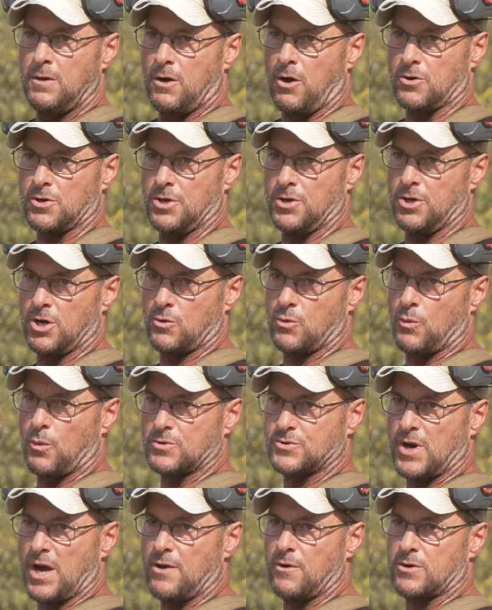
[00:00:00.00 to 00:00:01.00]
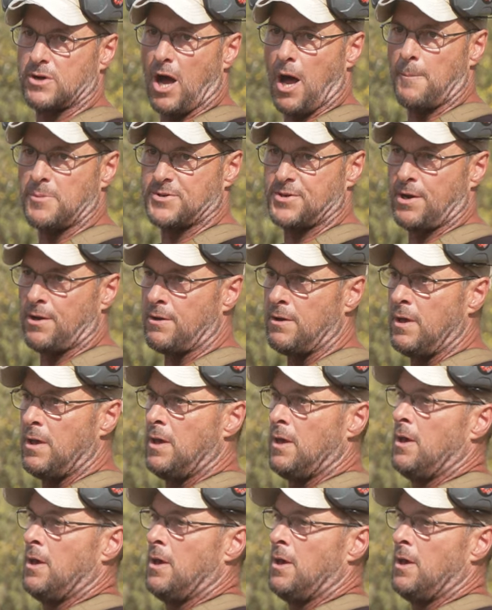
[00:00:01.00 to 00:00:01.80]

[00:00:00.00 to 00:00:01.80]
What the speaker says: All good to hook with what we're trying to accomplish here?